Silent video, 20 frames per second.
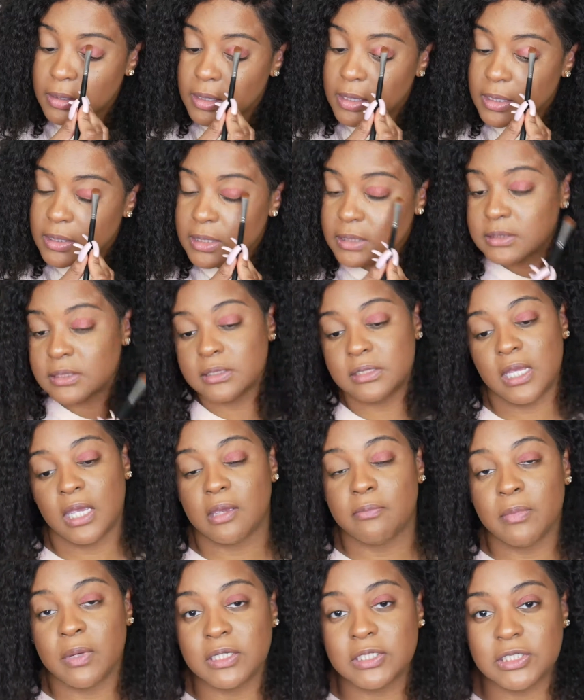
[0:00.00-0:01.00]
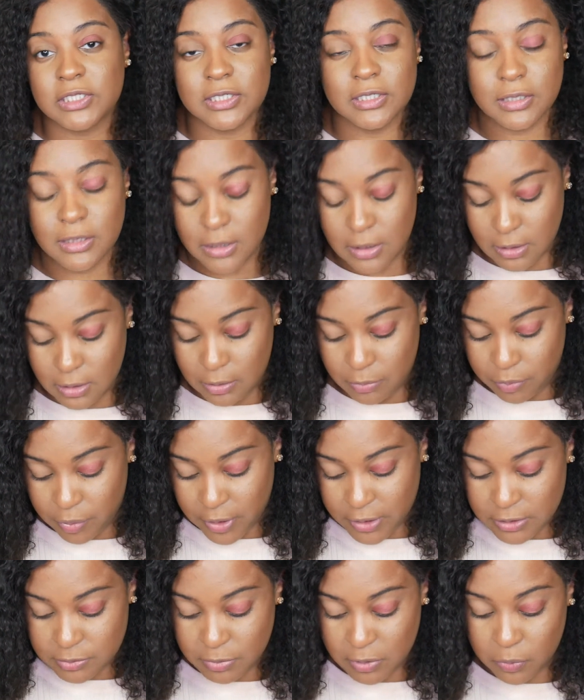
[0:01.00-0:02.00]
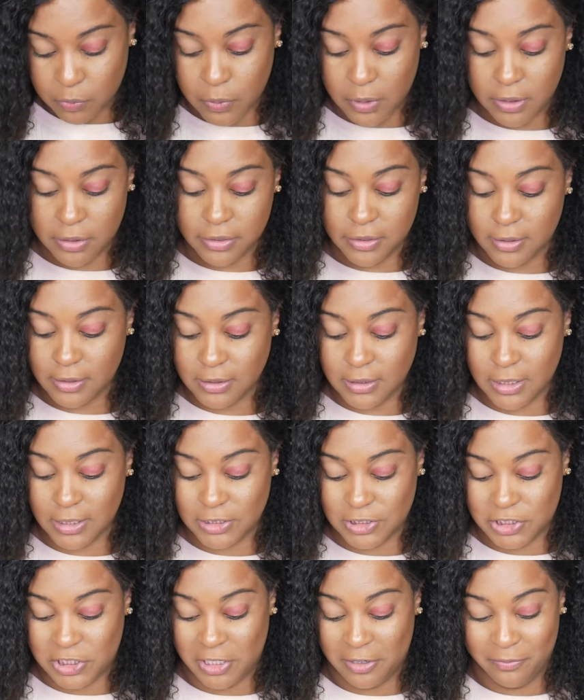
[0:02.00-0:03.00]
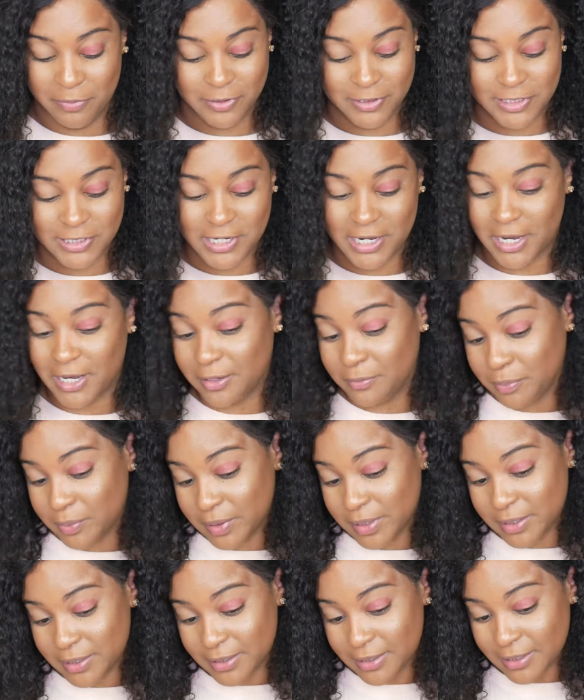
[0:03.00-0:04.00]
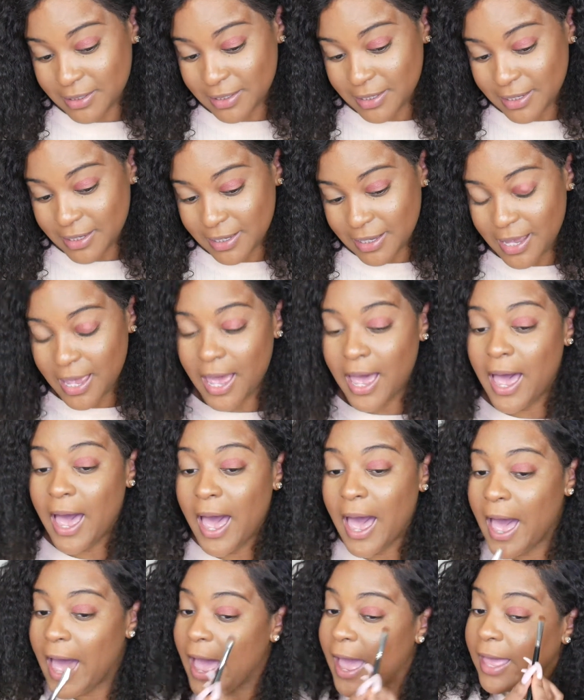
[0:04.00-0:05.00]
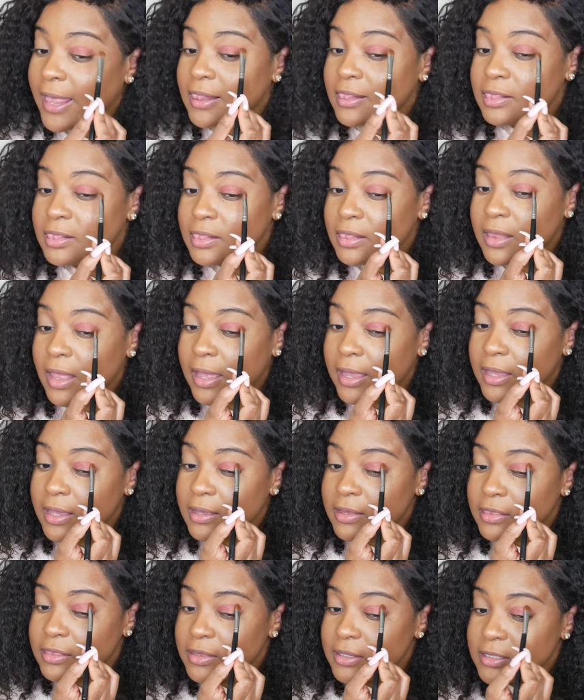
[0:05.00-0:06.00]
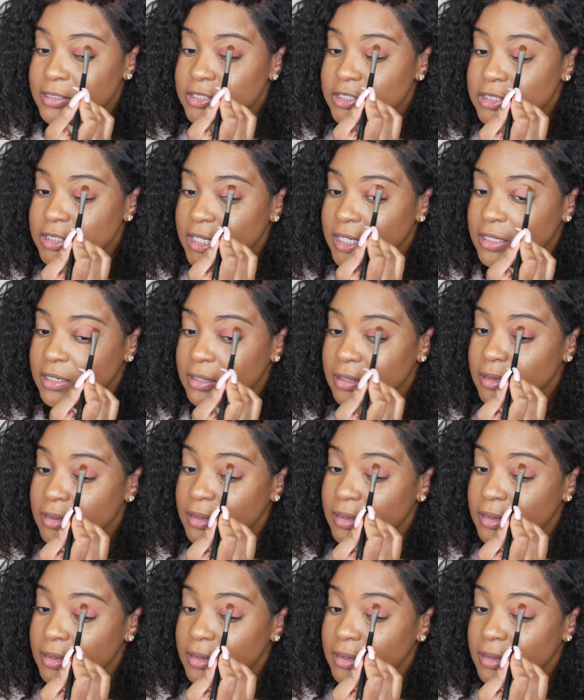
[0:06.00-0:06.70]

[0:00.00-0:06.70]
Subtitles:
It doesn't take much to impress me with a shimmer shade, but I like this shade a